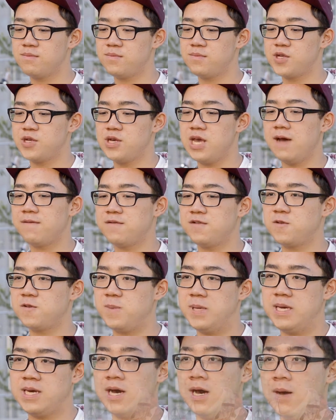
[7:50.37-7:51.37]
So you have to
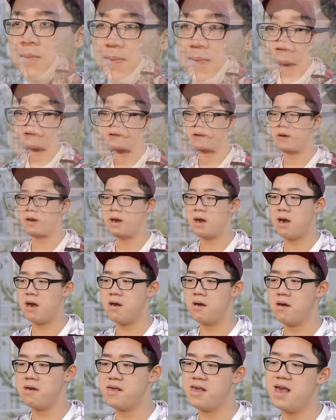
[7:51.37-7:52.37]
speak up.
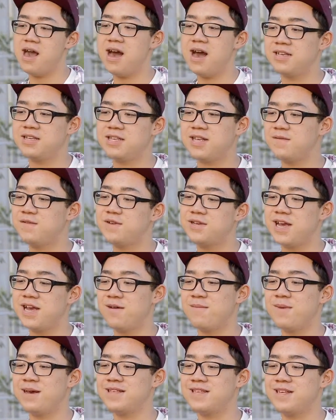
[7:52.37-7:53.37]
Yeah, I just have to
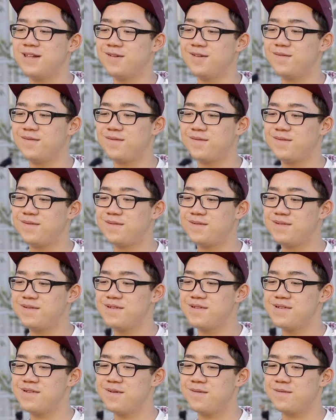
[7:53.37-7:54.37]
tell myself
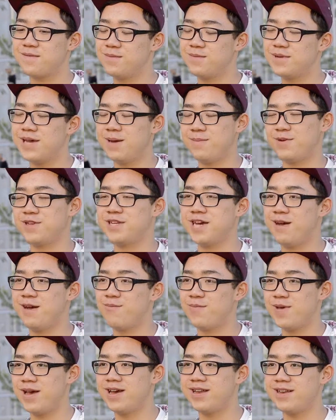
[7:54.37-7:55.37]
from time to
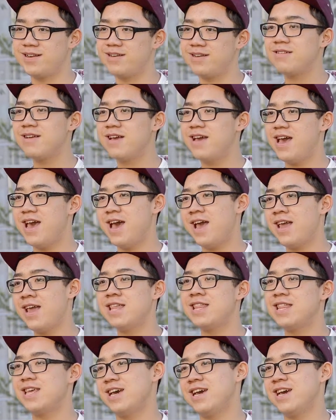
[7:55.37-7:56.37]
time that hang
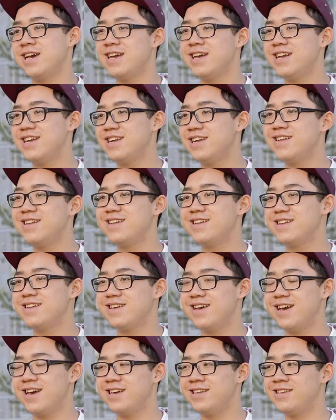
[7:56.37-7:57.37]
in there
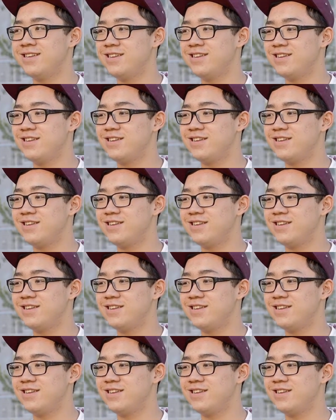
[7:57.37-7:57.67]
and